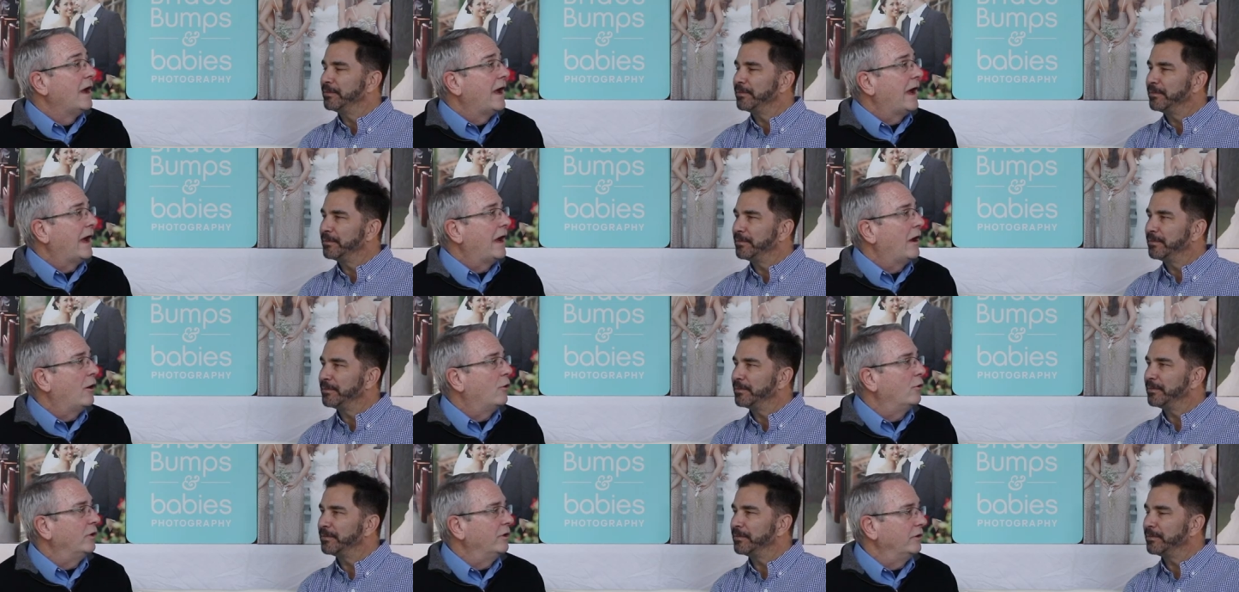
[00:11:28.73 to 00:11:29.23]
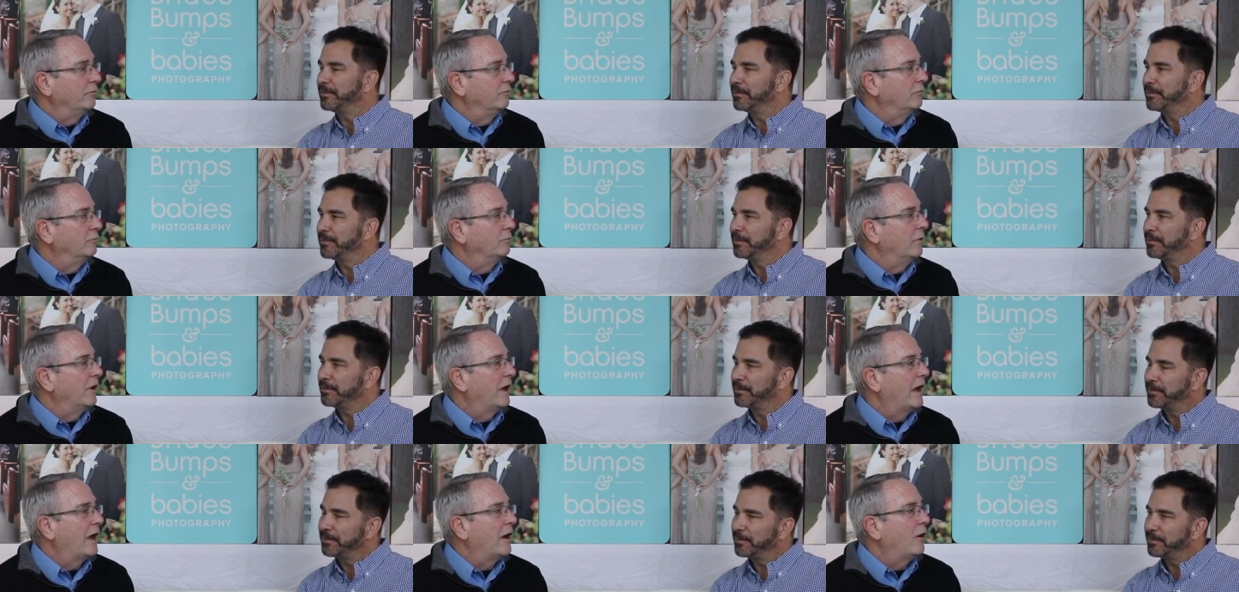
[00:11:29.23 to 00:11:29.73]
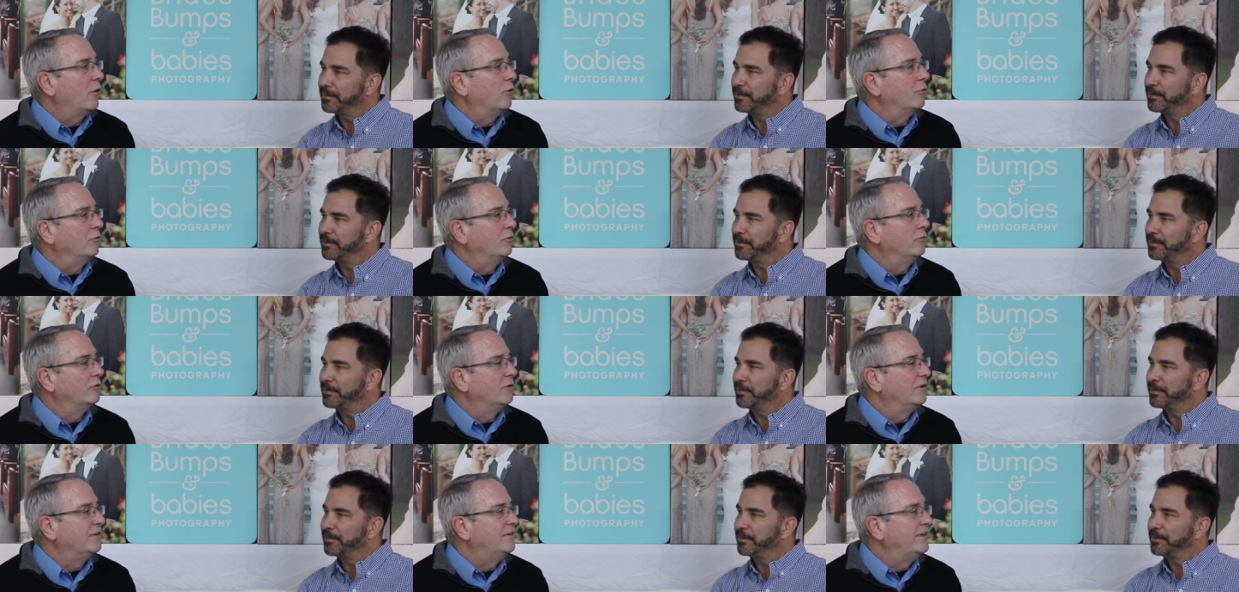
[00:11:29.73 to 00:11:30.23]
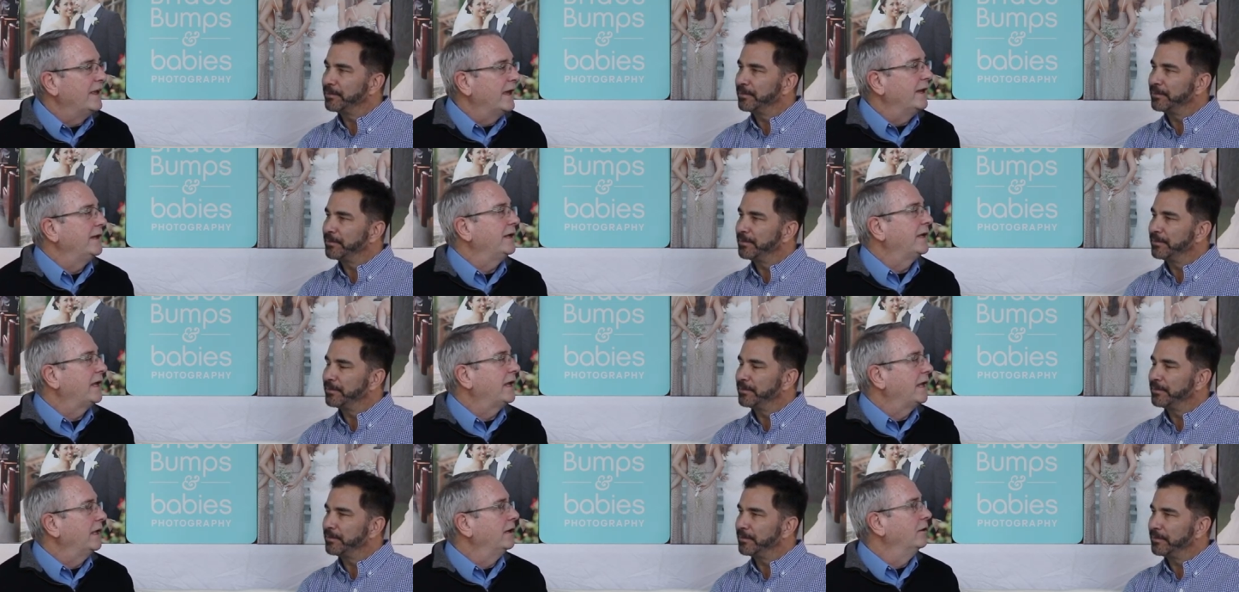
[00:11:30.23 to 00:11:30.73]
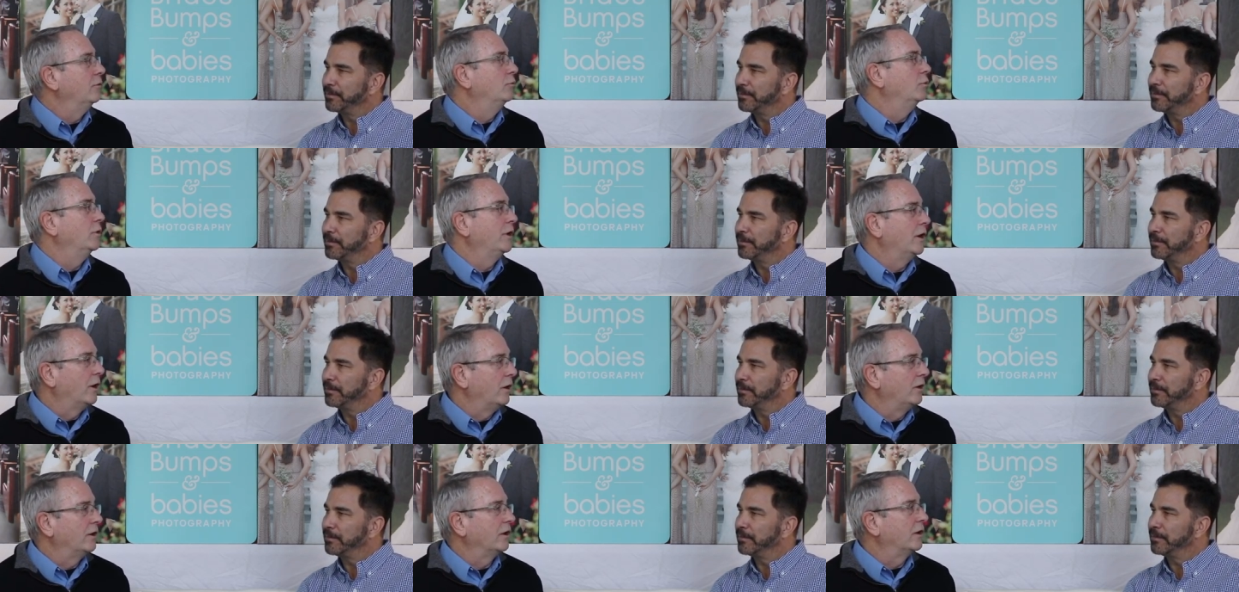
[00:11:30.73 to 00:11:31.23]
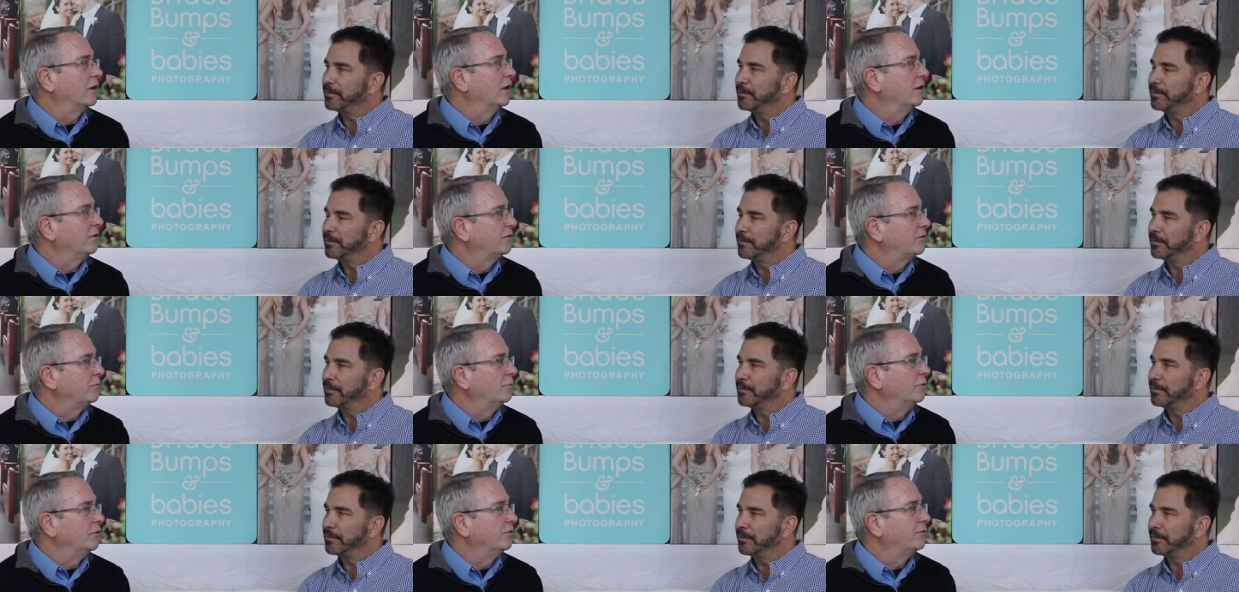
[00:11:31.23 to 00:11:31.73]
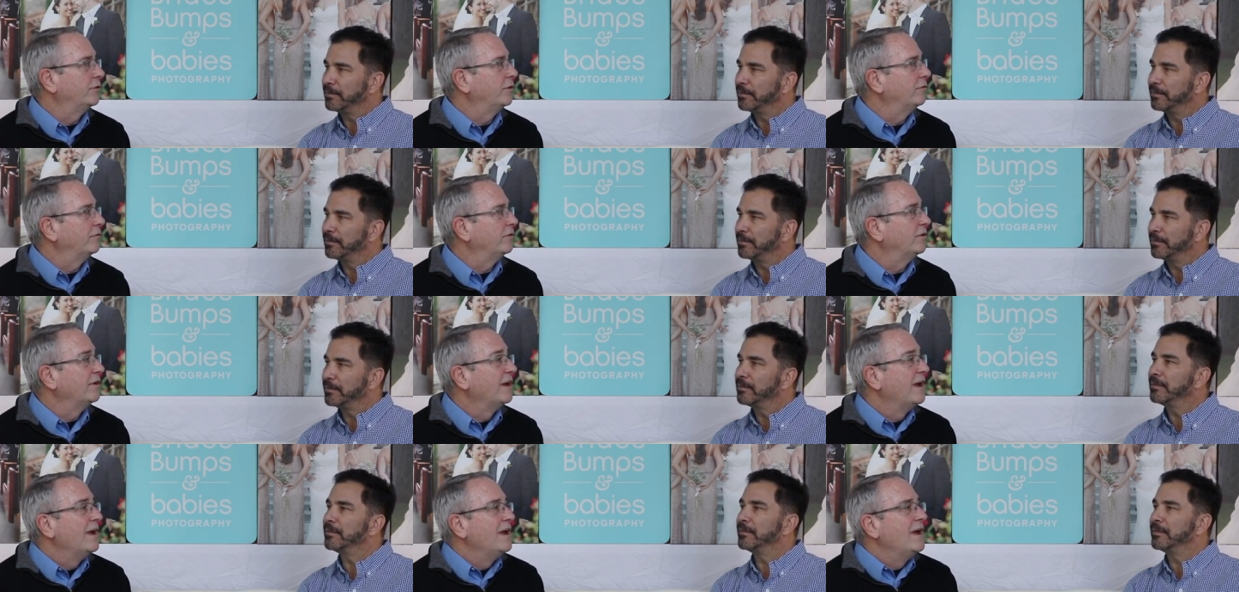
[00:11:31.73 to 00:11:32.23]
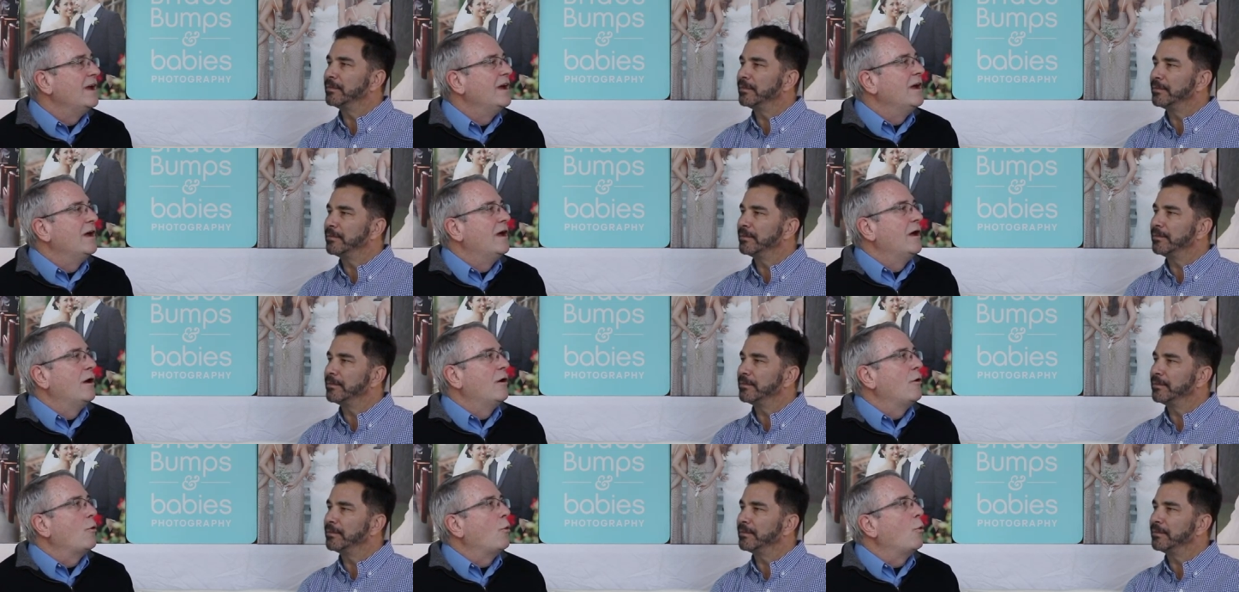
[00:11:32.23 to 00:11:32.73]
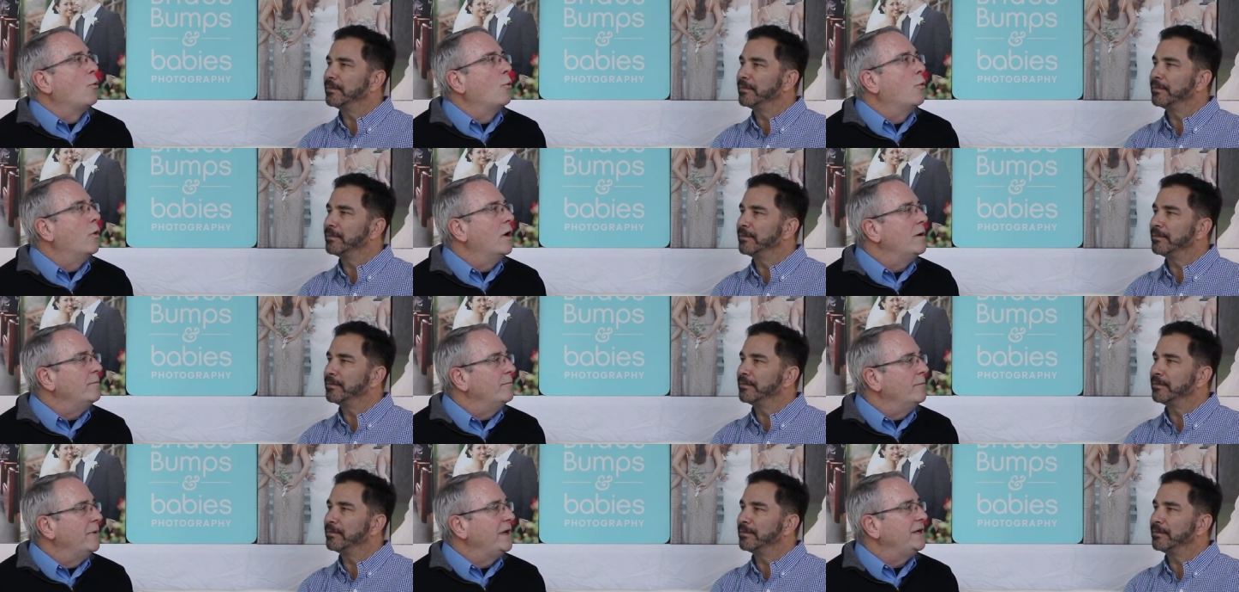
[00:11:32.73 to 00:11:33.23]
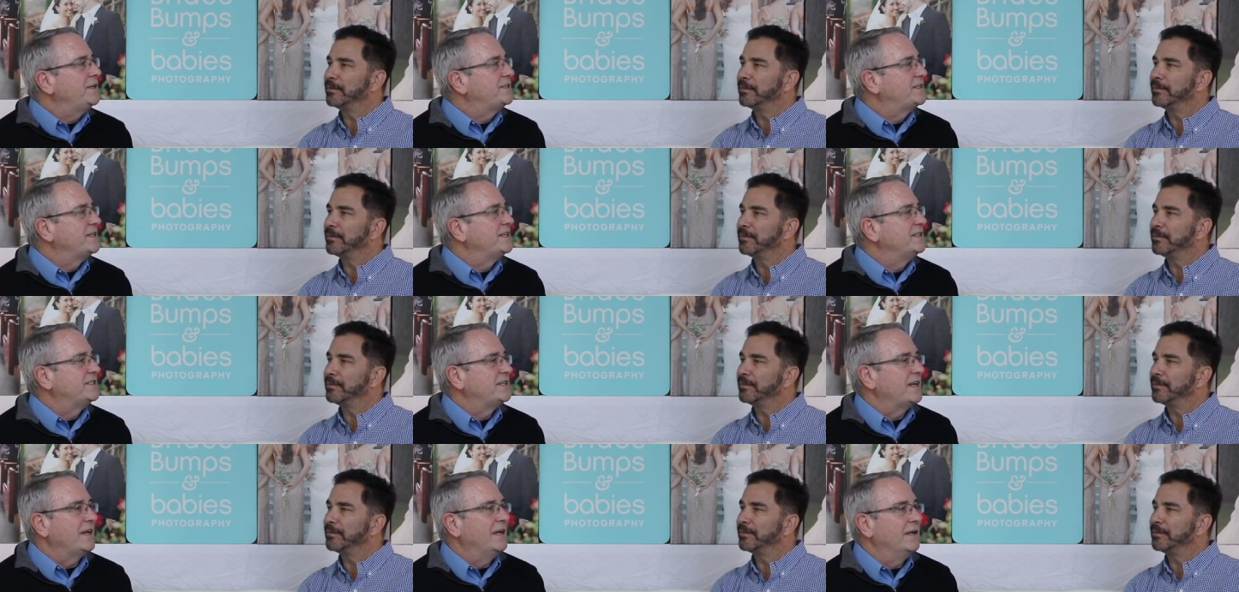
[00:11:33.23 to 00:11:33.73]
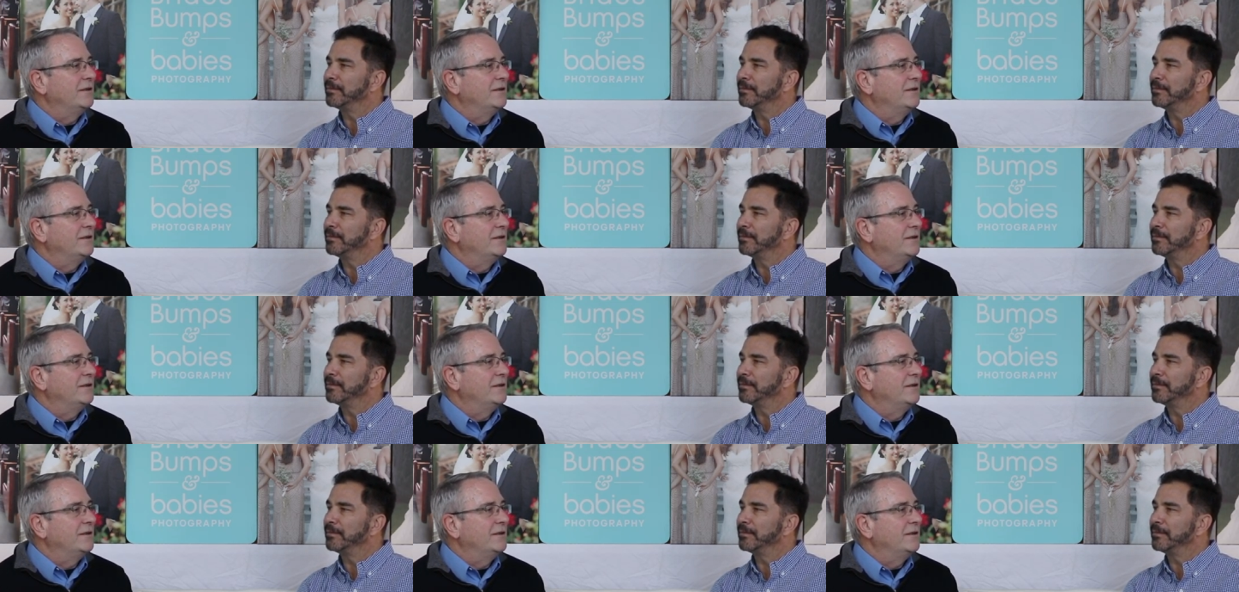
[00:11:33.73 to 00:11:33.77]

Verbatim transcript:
Speaker 1: how how dedicated we are to customer service what makes this